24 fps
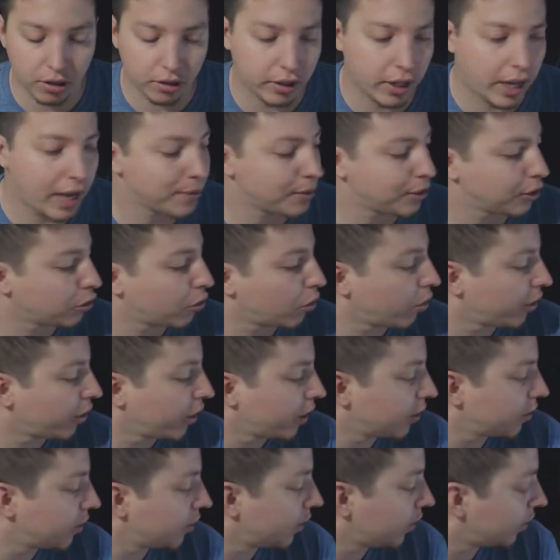
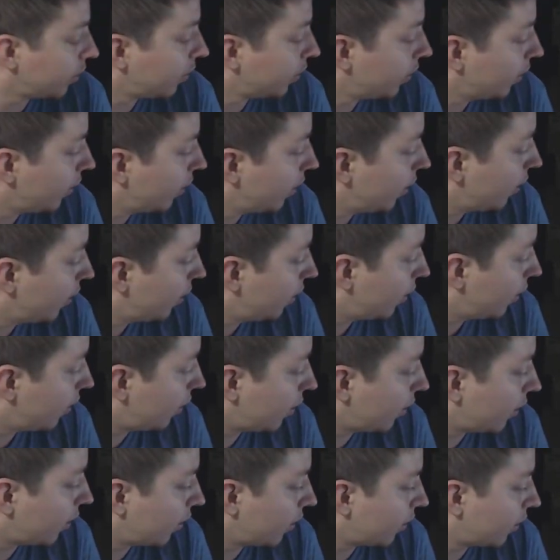Object-Oriented
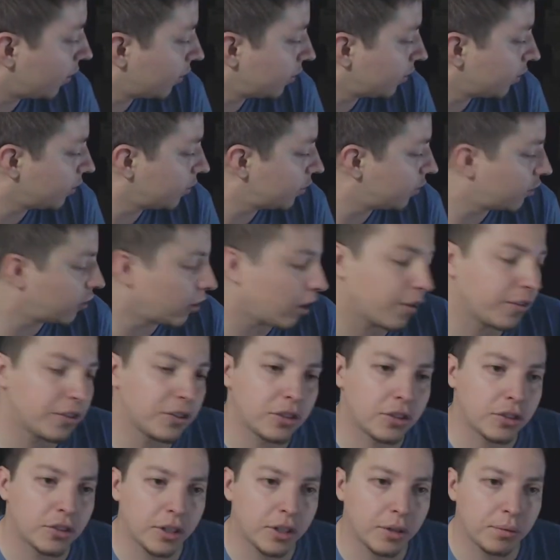uh,
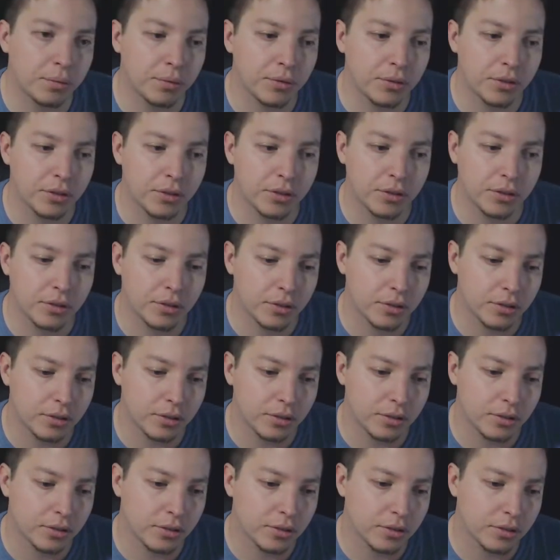JavaScript,
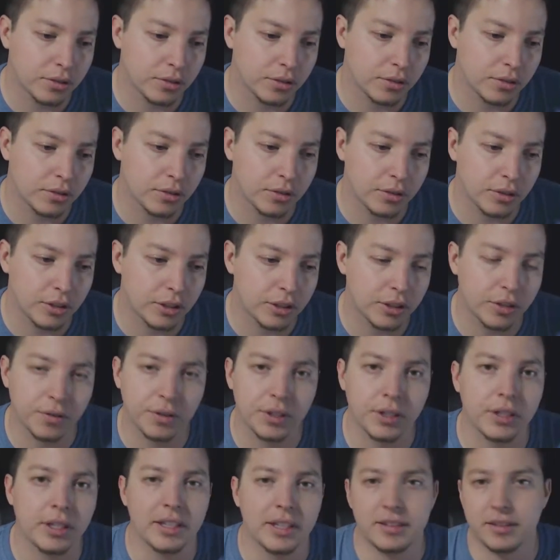or
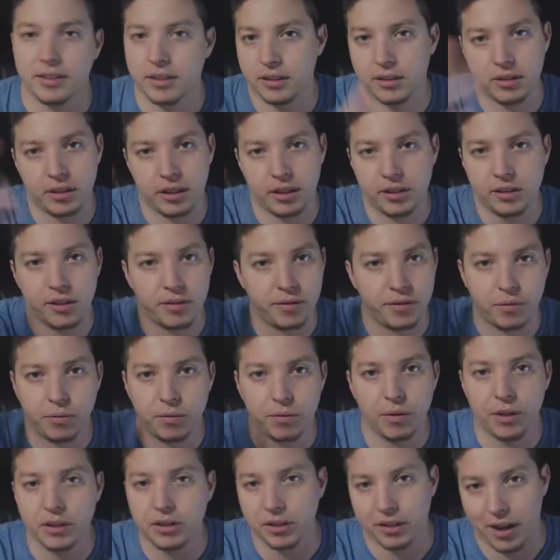something. It's it's it's a
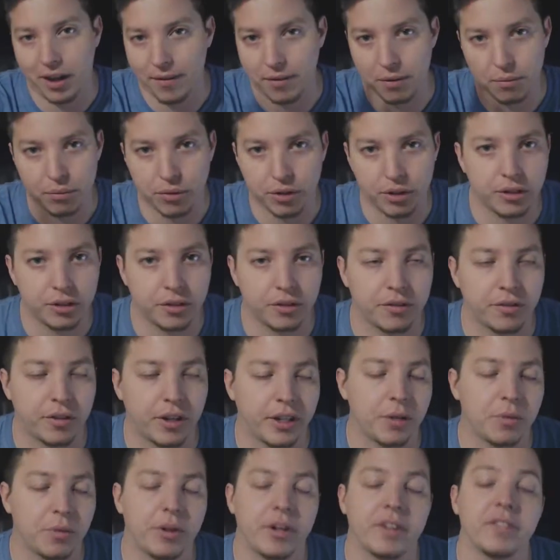it's a common book. You'll
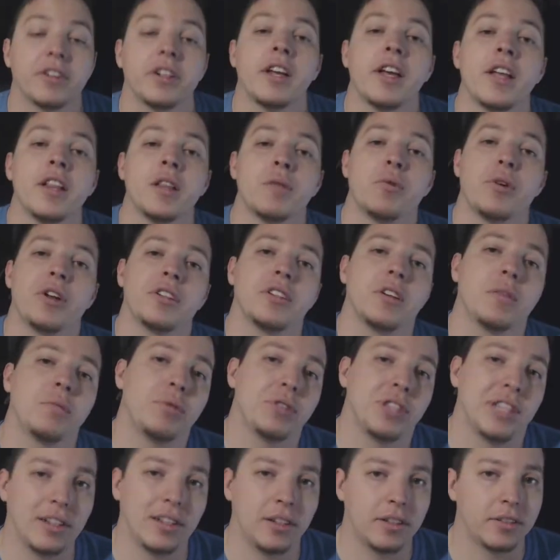find it. Whatever. The point is, I'll
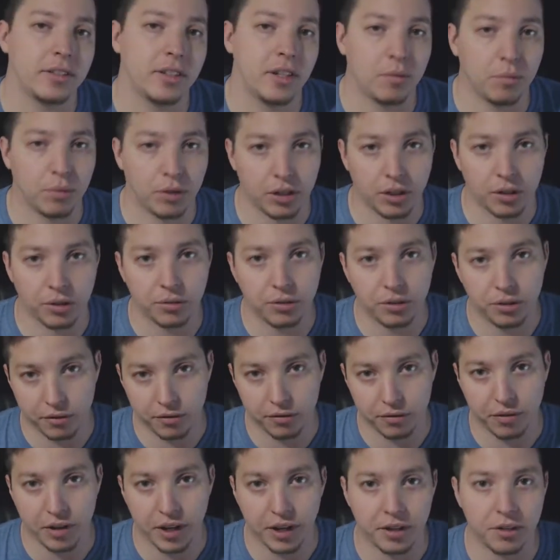put the links down below. You can
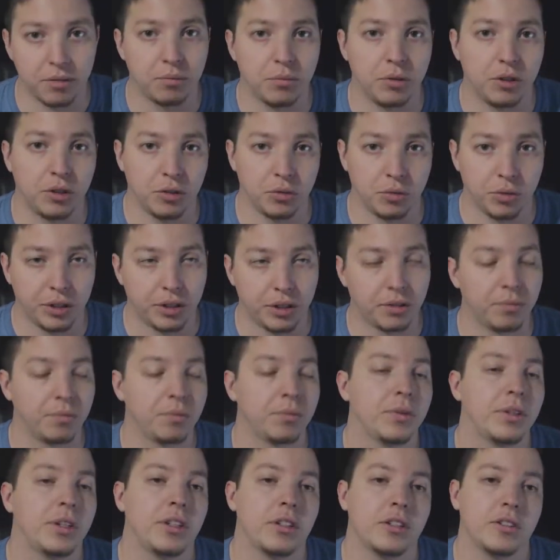find them. You can read them.
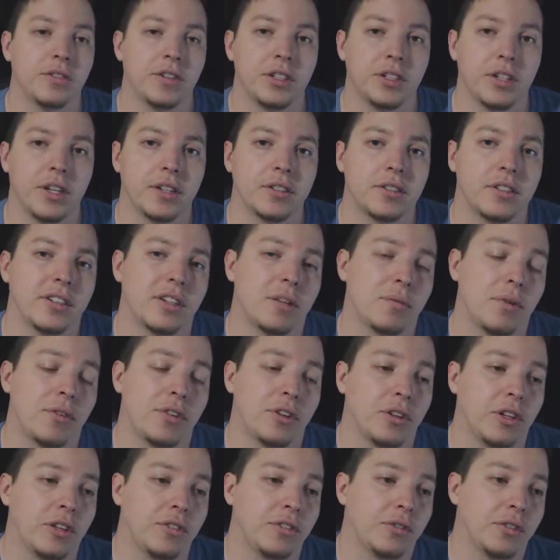It's fantastic. I'll probably
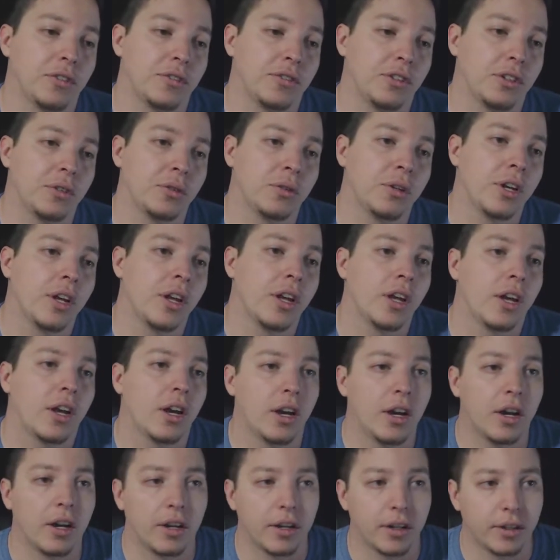leave a review.
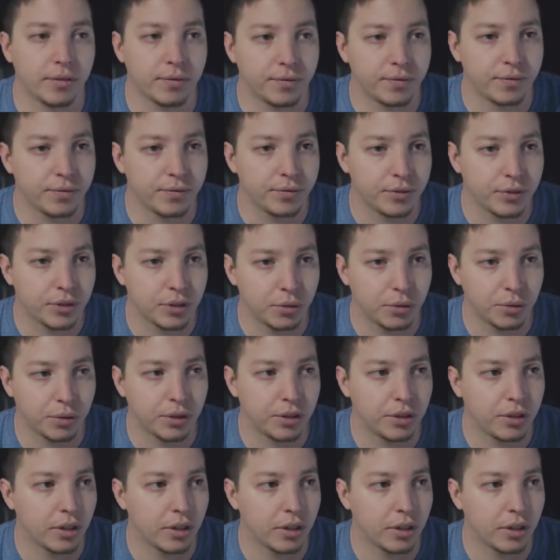Um, who?